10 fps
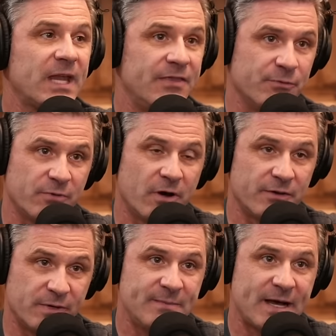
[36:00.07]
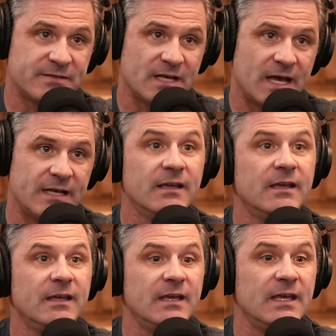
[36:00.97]
In the on the rebound side,
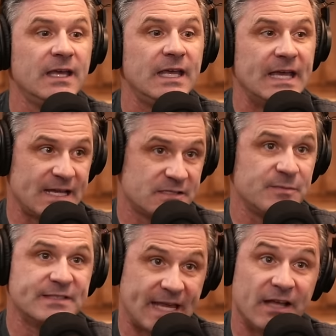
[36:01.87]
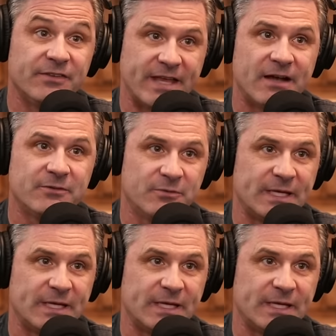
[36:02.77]
it has to be scaled down.